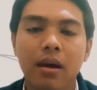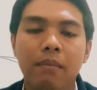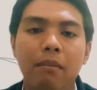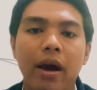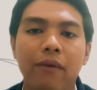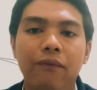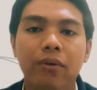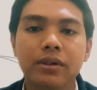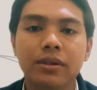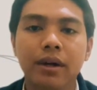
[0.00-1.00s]
By
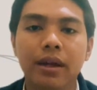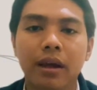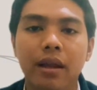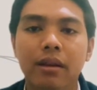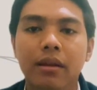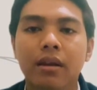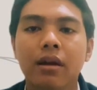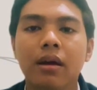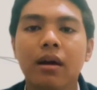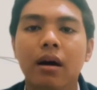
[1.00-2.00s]
fostering in
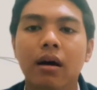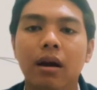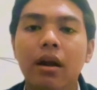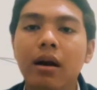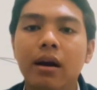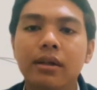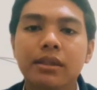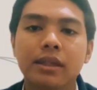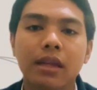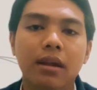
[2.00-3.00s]
a
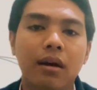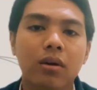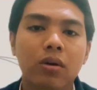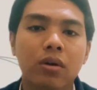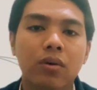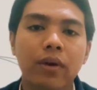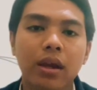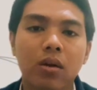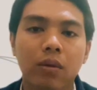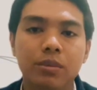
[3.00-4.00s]
learner-centered
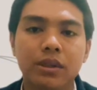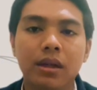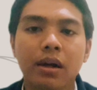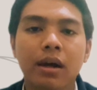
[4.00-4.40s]
curriculums,